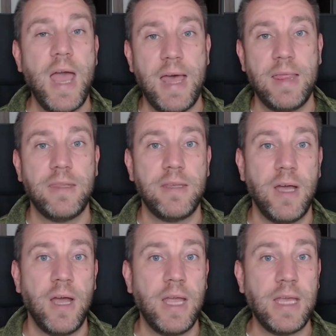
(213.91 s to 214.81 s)
And
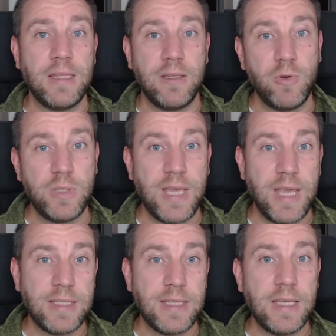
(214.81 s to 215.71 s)
uh, in those
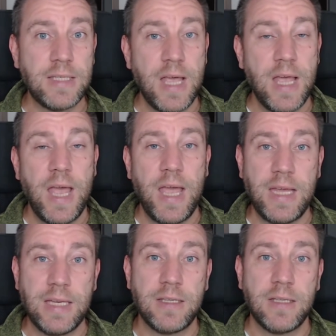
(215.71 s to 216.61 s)
cases,
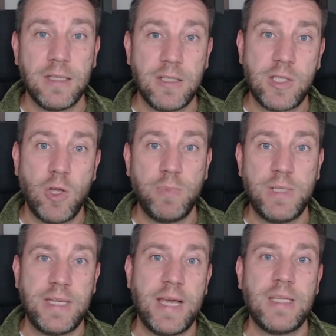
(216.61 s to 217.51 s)
it stopped
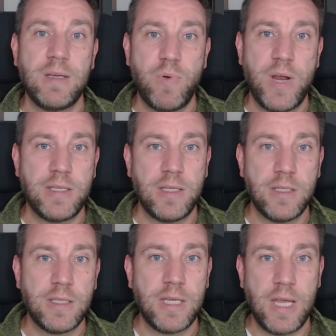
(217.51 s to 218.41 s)
detecting
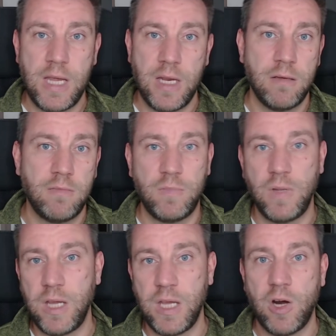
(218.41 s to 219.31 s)
presence in
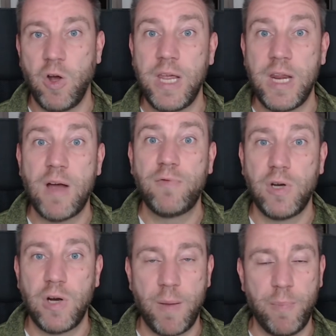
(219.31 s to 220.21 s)
you know in
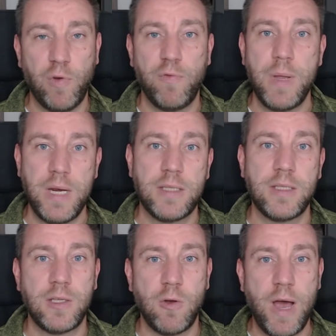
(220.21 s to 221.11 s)
after a couple of minutes
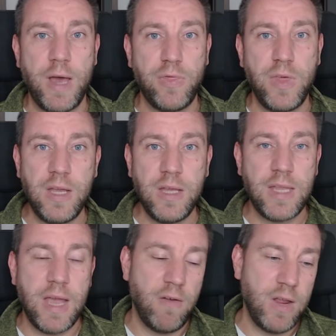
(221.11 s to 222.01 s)
so i think
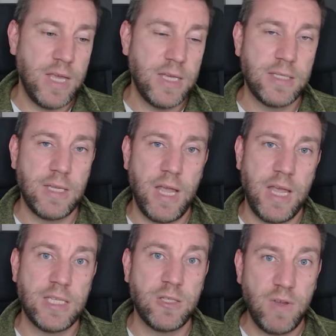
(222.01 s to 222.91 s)
there is
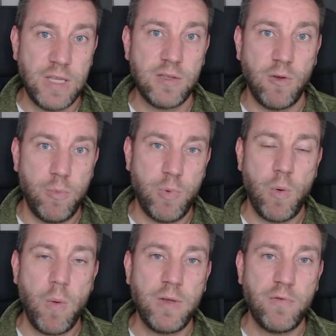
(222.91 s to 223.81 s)
a sweet spot
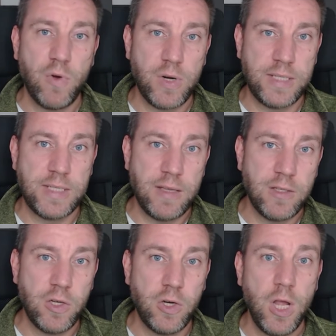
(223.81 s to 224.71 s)
probably for this
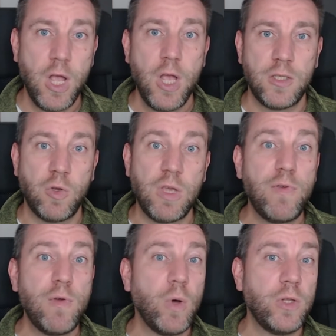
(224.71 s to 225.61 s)
sensor so
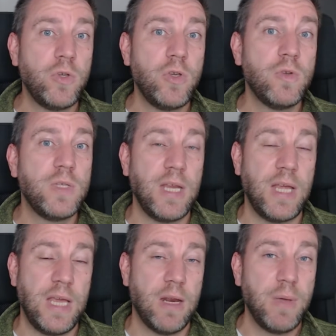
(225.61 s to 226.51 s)
if you want to use
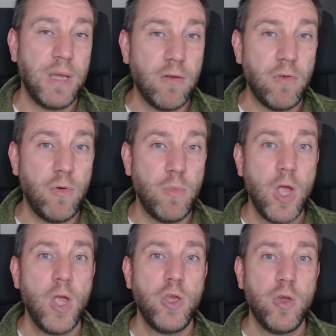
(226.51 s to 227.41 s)
it in a bigger room
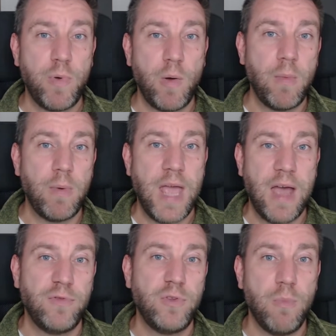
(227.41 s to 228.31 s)
you probably
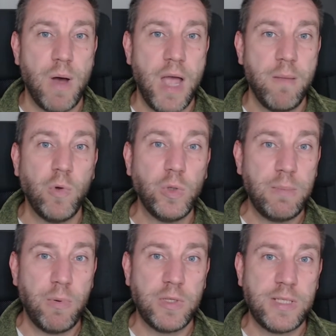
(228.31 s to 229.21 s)
have to buy
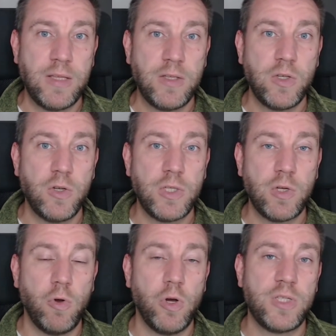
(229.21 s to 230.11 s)
multiple sensors
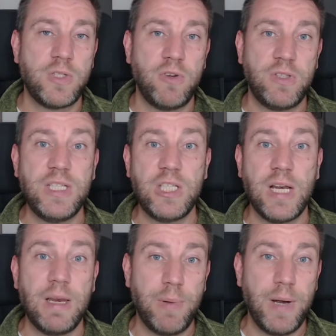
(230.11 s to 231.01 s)
or
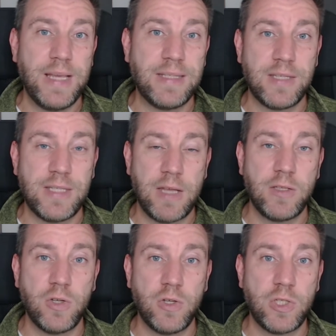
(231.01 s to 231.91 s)
strategically place the
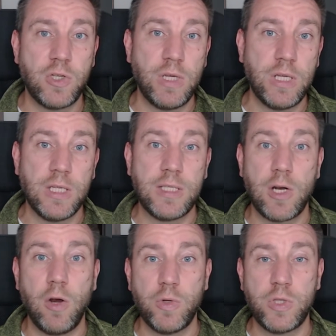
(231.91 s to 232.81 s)
sensor so it is
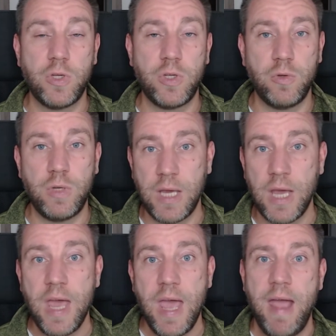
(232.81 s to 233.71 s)
closer to the
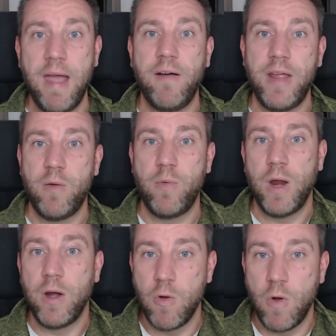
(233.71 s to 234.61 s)
area
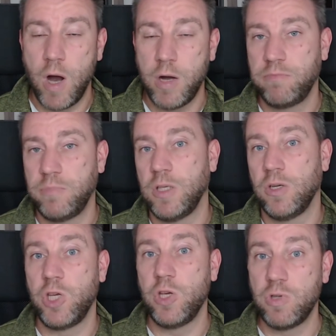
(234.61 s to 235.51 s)
where you are you
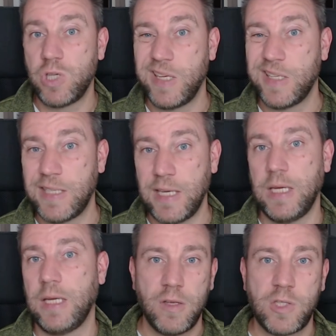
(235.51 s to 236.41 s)
know usually
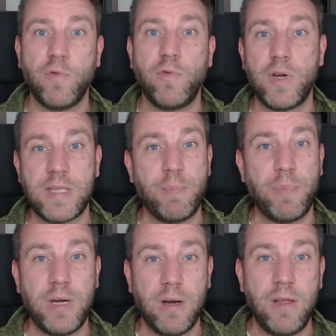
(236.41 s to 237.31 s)
sitting so for
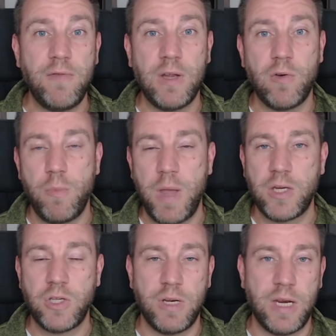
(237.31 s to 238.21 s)
example in a living room
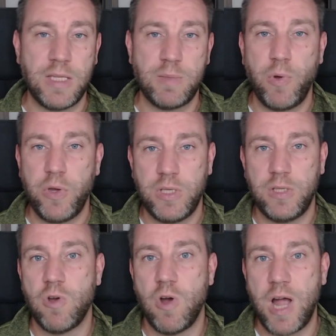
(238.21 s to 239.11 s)
make sure that it's
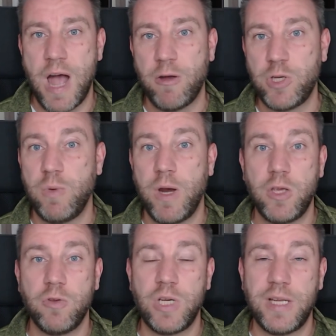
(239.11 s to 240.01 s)
pointing to a couch where
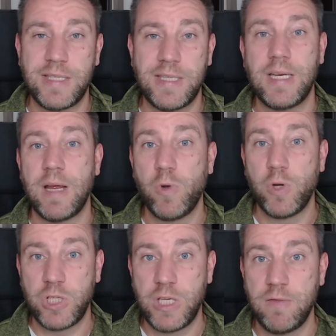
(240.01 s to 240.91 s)
you usually sit and
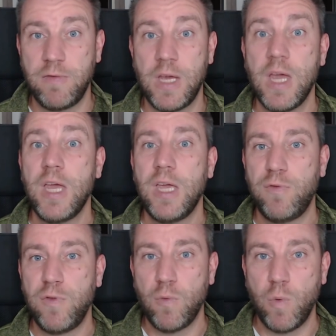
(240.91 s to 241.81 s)
watch tv
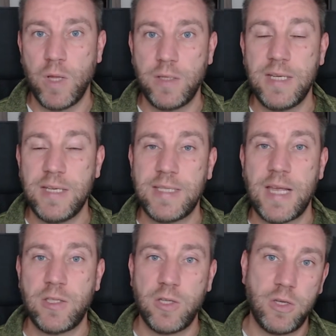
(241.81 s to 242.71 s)
if you want the
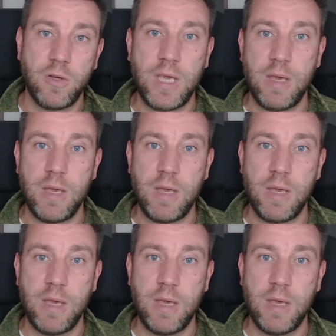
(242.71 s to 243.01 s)
sensor to